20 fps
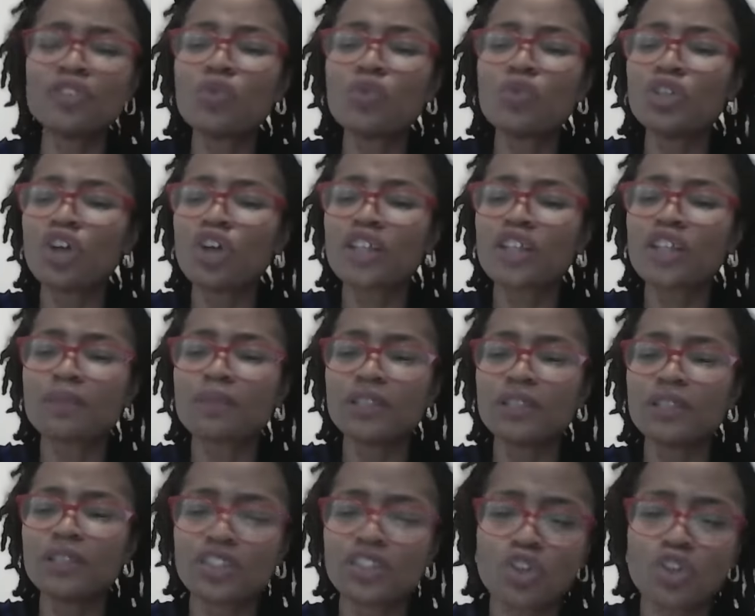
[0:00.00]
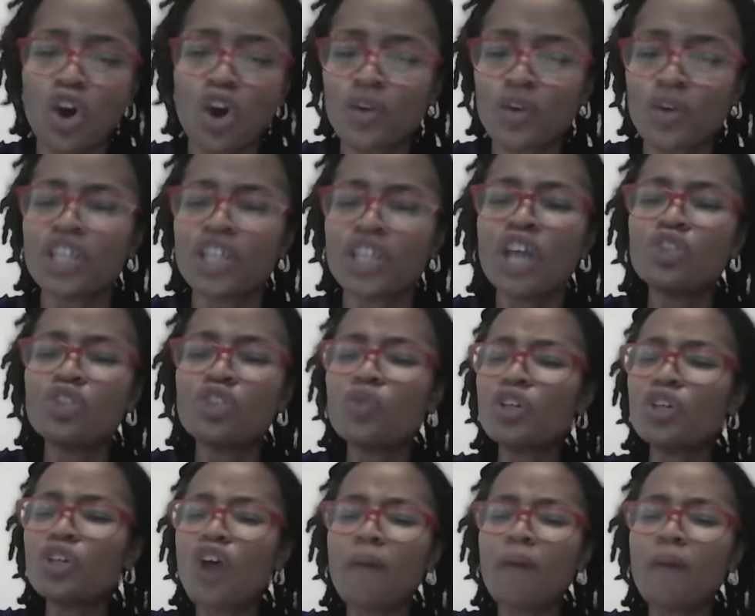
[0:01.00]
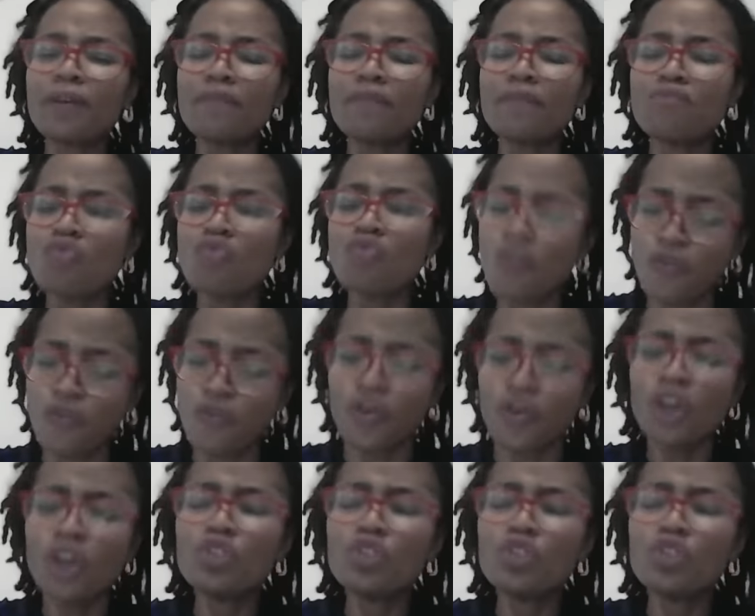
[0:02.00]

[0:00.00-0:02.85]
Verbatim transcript: You will not be discouraged. You will not be moved.